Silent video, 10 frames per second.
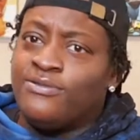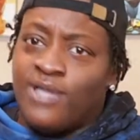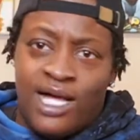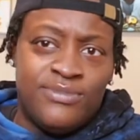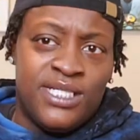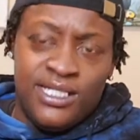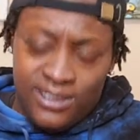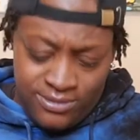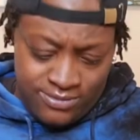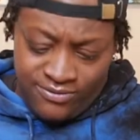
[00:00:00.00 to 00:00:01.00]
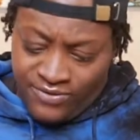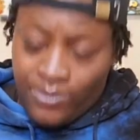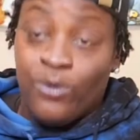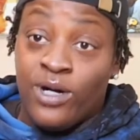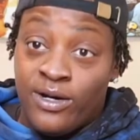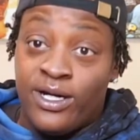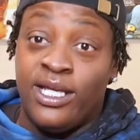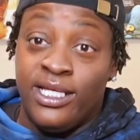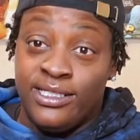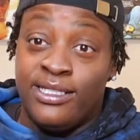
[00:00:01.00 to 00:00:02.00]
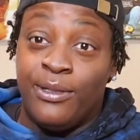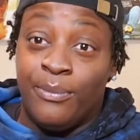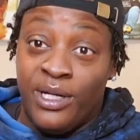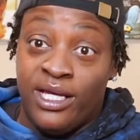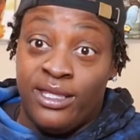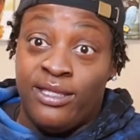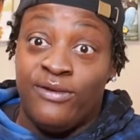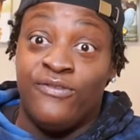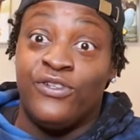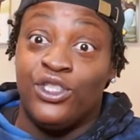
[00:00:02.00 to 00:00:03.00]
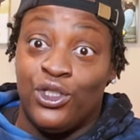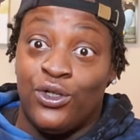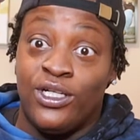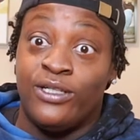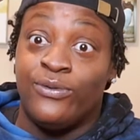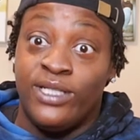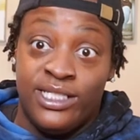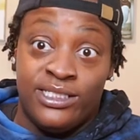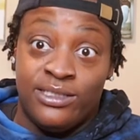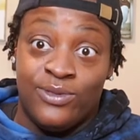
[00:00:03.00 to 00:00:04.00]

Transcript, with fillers: I'm telling you, February is the month for Jordan releases.